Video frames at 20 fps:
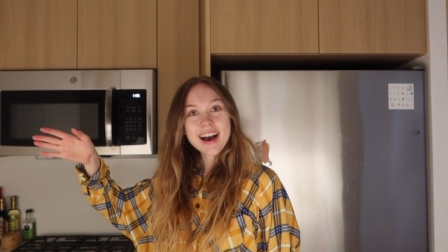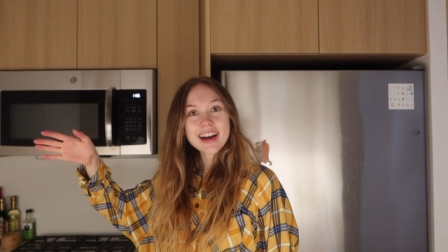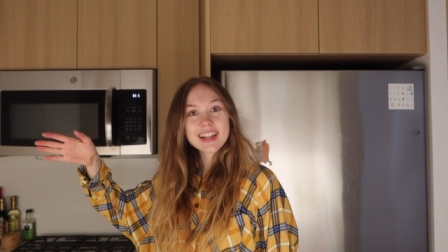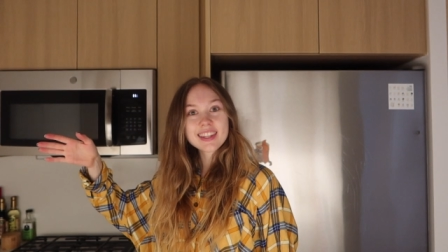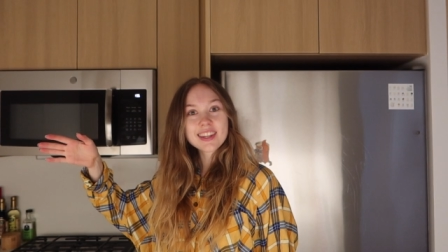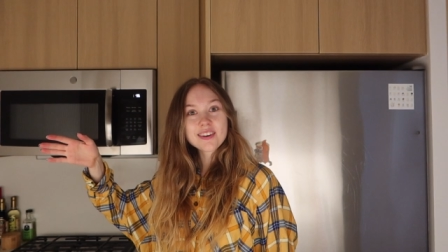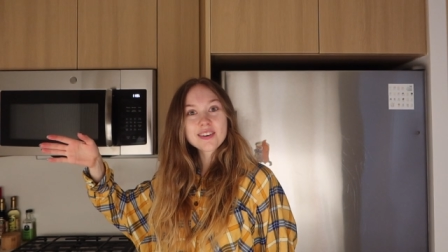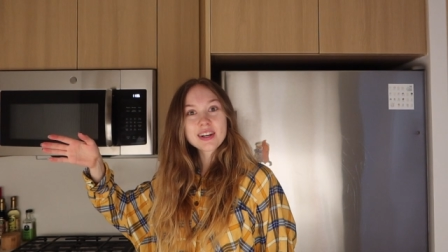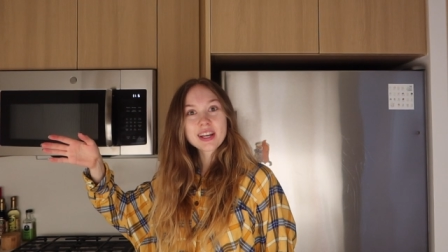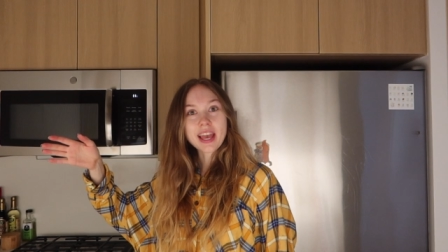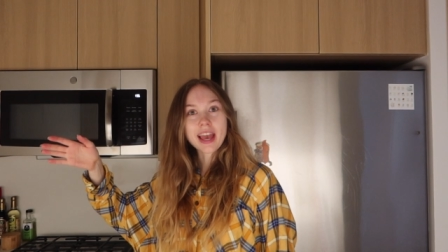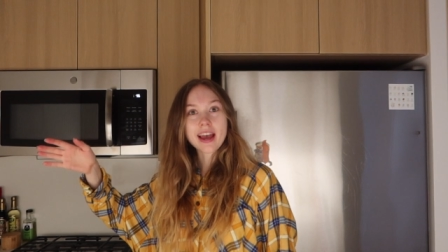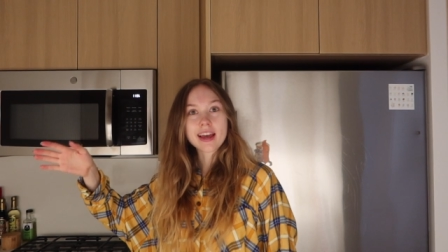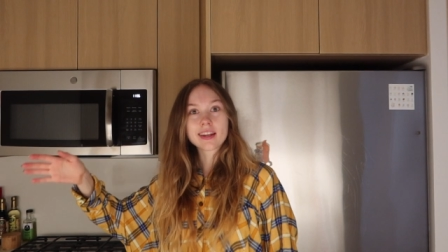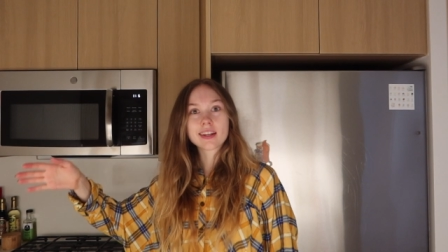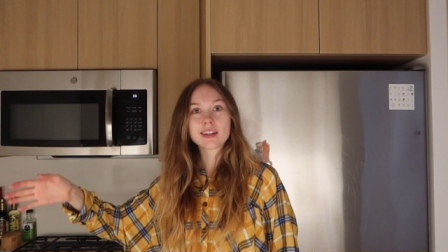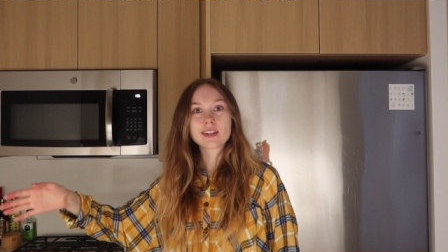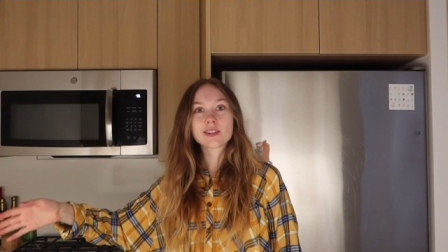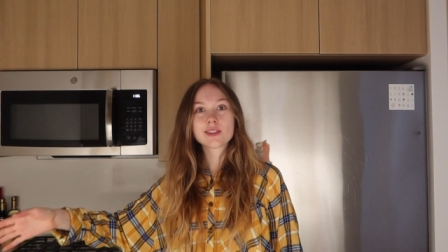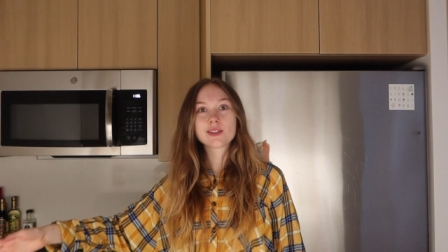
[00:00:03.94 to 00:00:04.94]
Hello
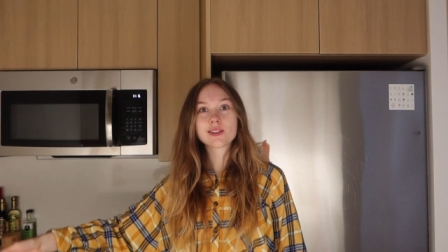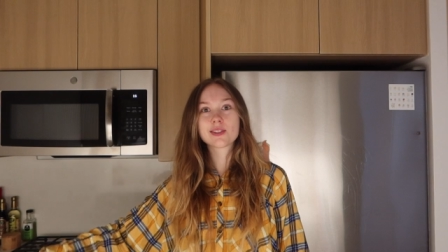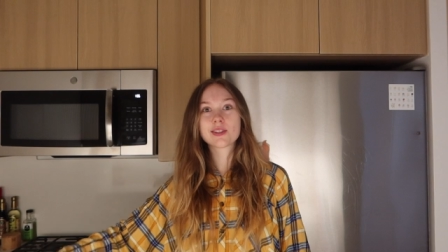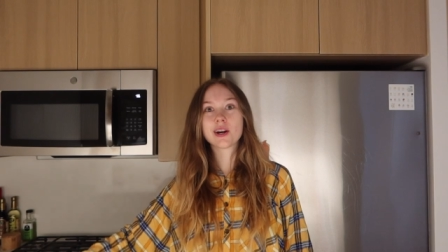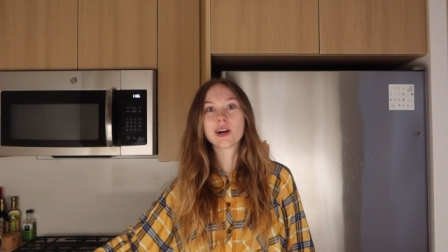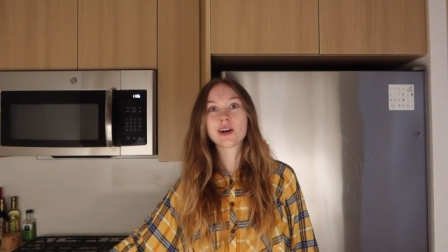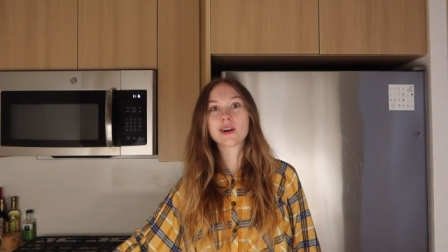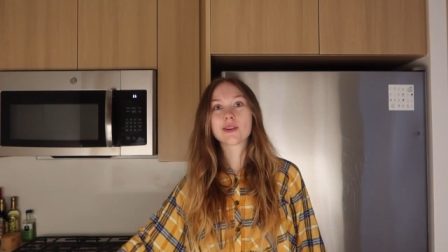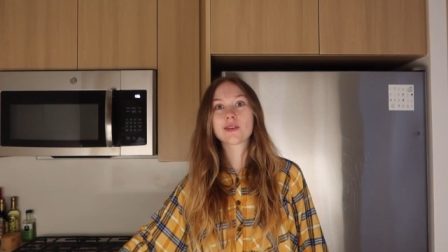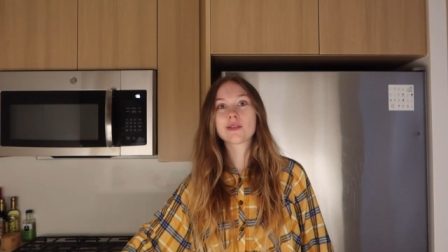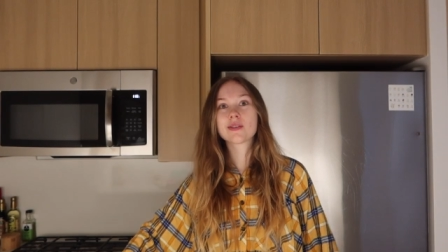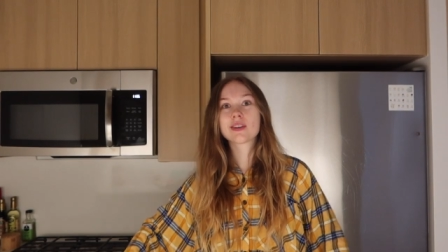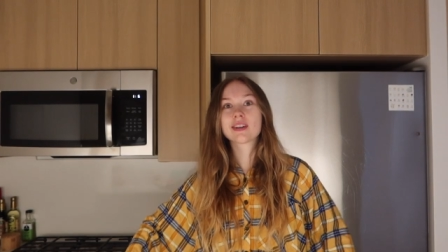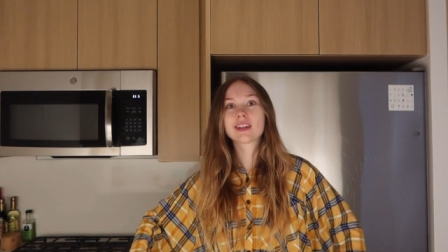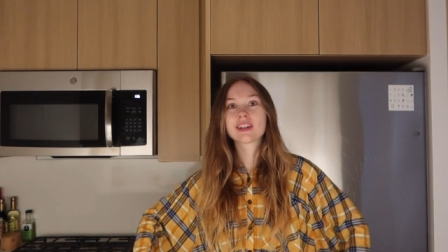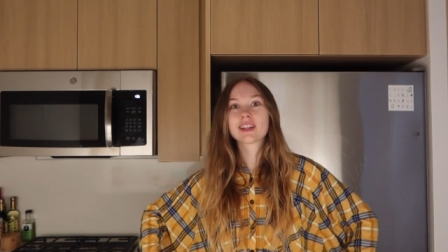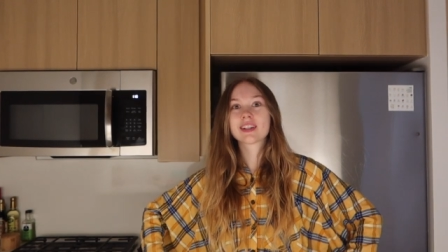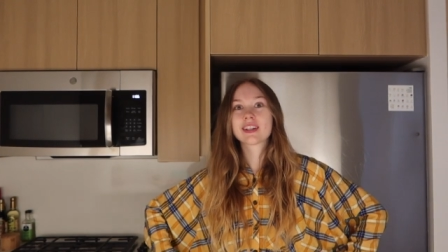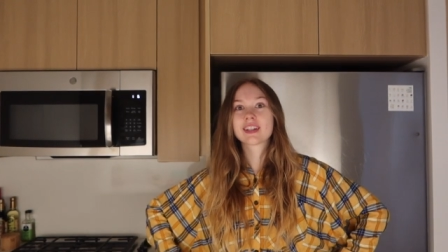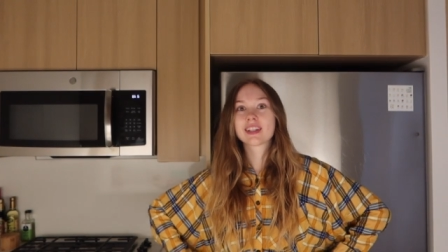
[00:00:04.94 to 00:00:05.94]
again. So,
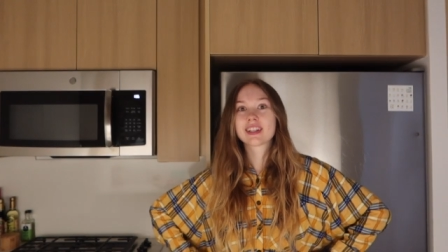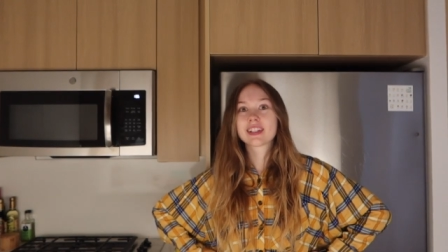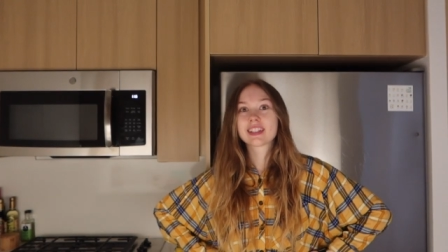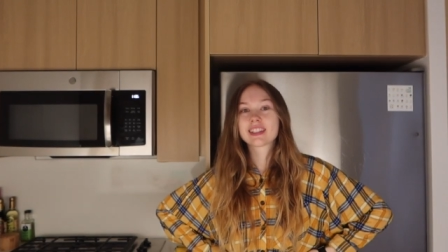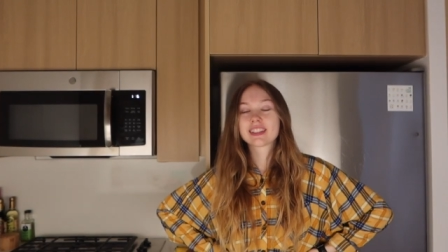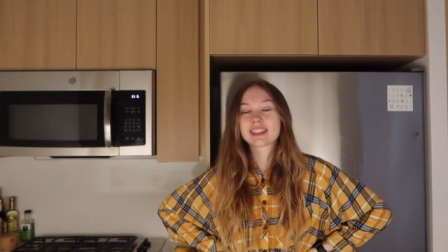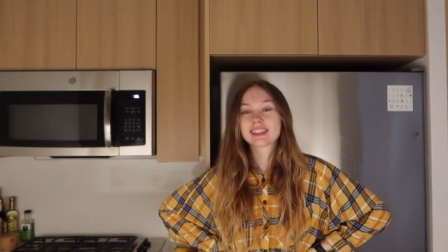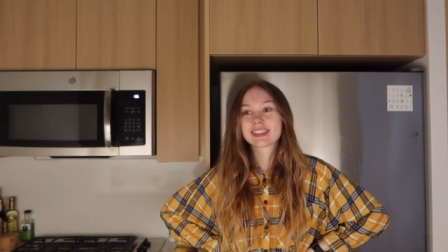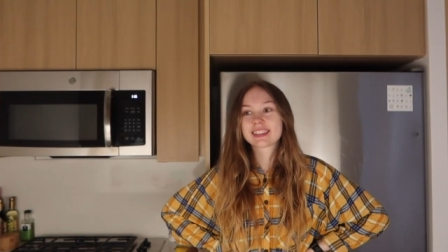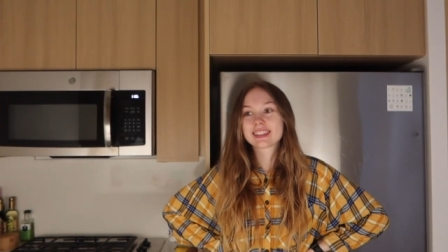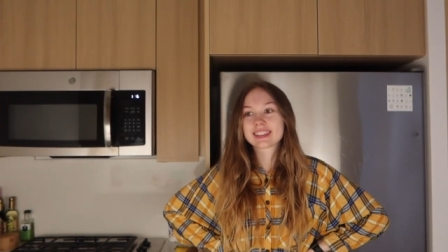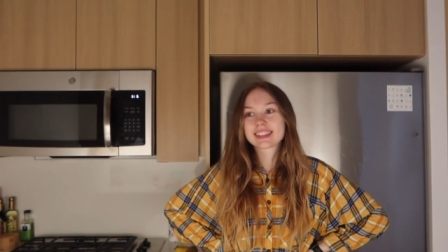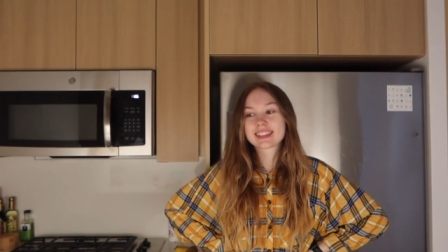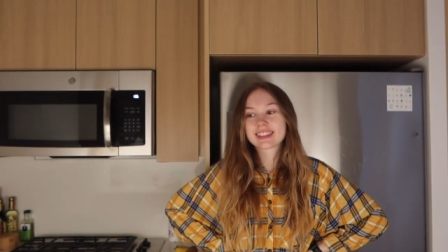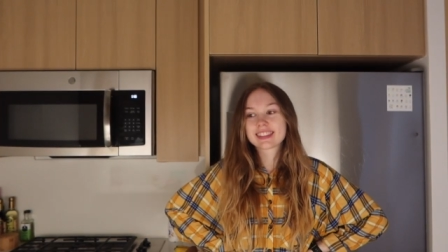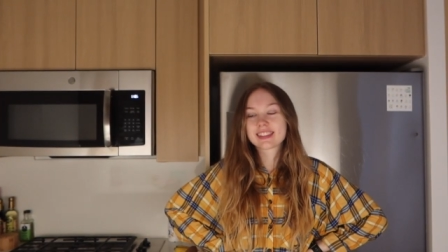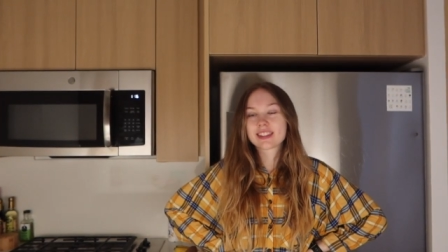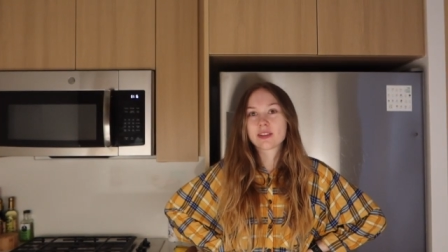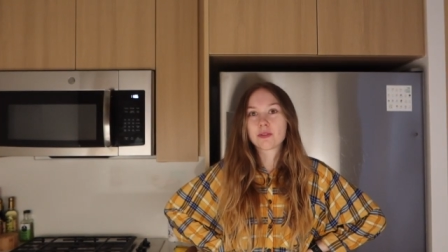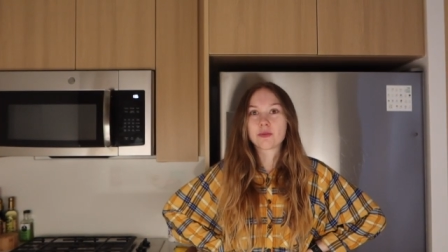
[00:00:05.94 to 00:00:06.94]

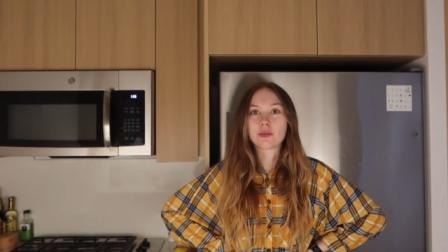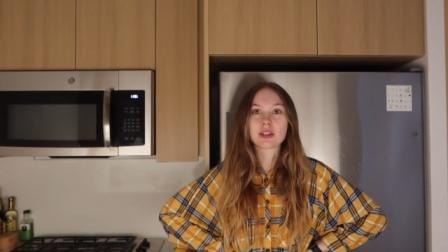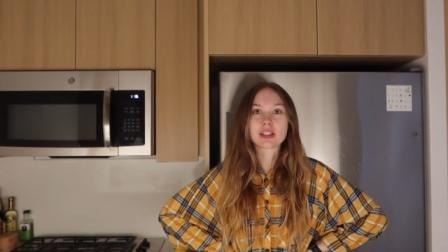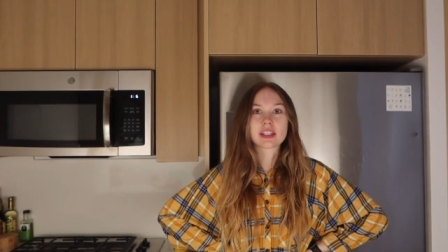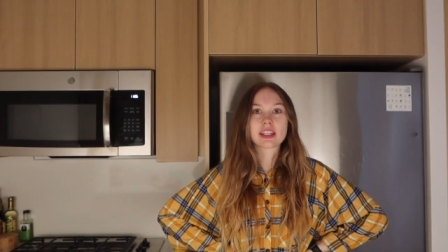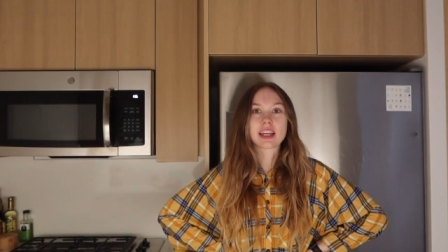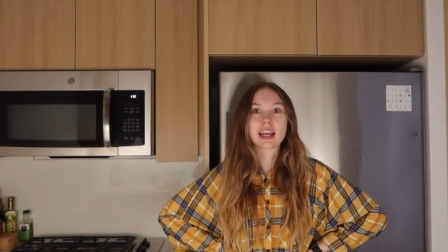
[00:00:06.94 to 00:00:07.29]
once